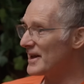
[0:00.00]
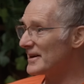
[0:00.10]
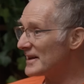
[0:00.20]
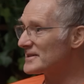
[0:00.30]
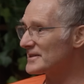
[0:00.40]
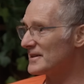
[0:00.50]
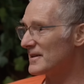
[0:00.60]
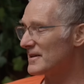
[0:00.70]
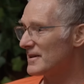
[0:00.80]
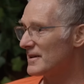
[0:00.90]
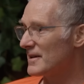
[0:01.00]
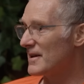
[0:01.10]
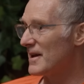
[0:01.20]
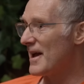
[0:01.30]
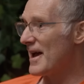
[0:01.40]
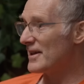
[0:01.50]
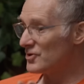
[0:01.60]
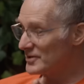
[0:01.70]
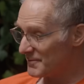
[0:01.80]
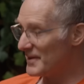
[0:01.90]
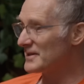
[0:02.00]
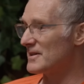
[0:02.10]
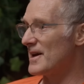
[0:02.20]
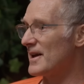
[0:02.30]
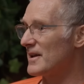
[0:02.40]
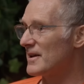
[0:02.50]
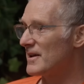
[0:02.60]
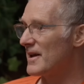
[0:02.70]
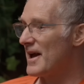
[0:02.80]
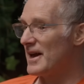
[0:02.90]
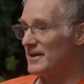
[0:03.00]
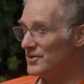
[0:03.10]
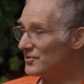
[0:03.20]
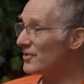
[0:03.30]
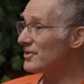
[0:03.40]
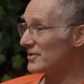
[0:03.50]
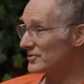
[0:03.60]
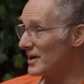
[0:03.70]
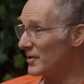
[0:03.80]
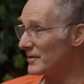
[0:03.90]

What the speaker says: in an instant. And you submit to that. And if you don't, you're in trouble.